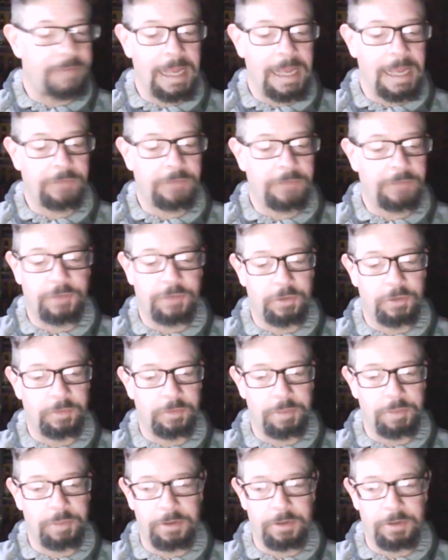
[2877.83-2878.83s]
asked for those
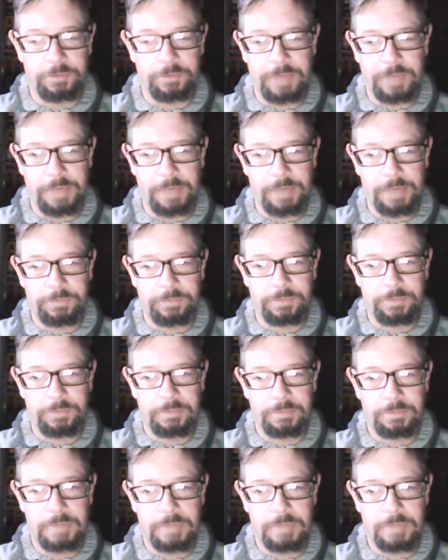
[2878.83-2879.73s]
imperial stouts.